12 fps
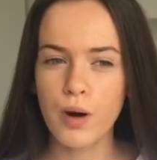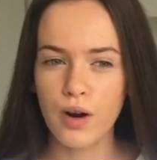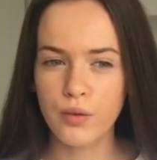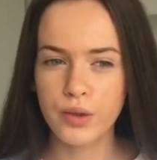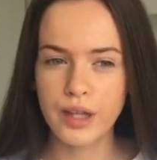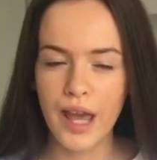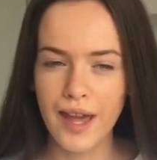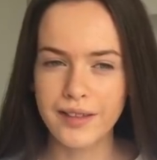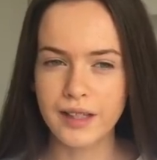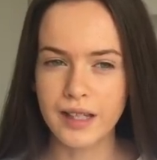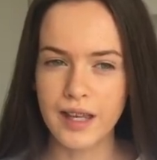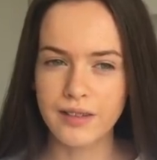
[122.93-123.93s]
you wear it for
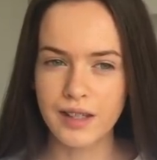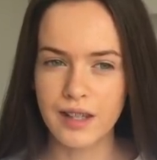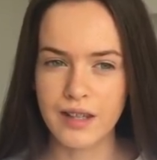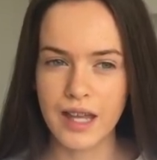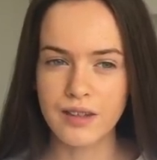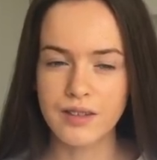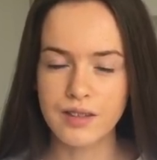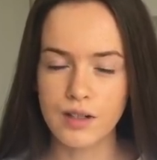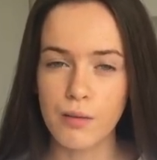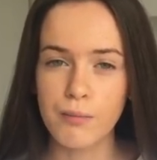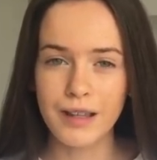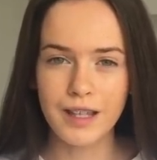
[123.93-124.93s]
years and years and years, it can
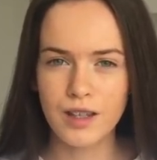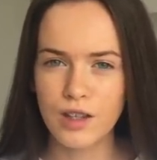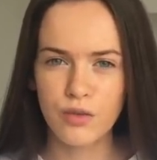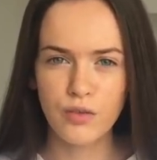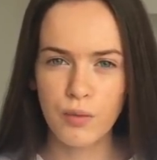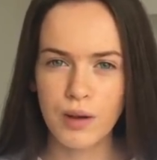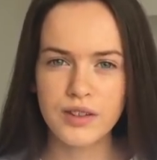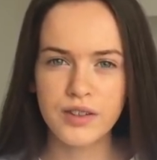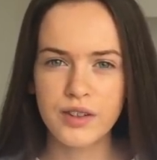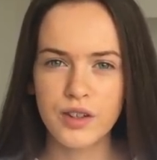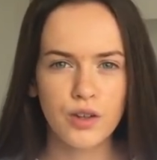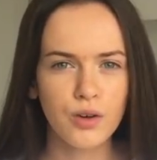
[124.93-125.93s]
start making you feel
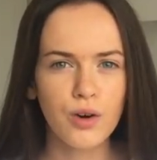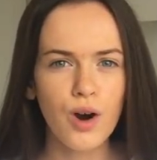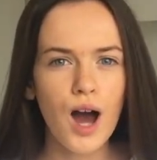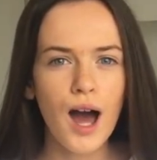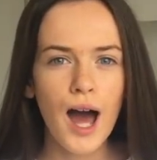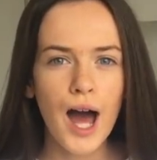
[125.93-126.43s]
insecure